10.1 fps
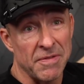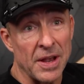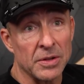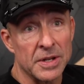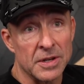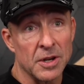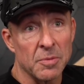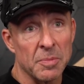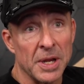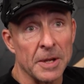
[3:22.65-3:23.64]
failed as a
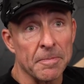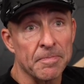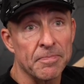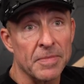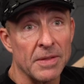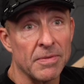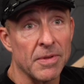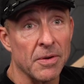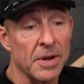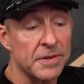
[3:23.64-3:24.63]
human being. And
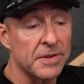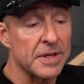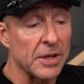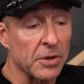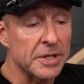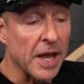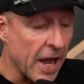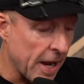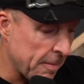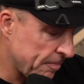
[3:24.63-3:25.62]
there is still
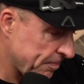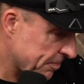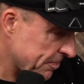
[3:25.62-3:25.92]
time.